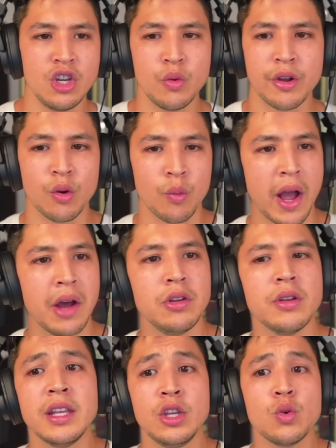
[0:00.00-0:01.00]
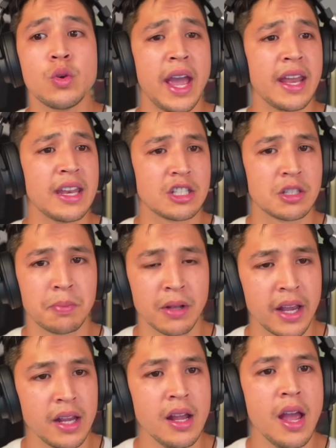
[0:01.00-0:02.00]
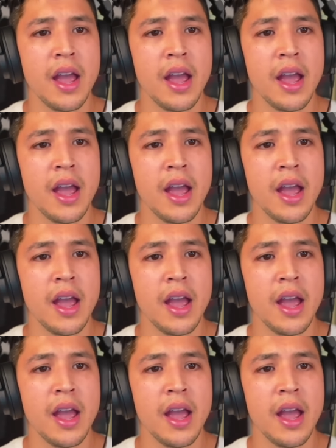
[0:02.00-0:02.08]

you and around you that you can't explain.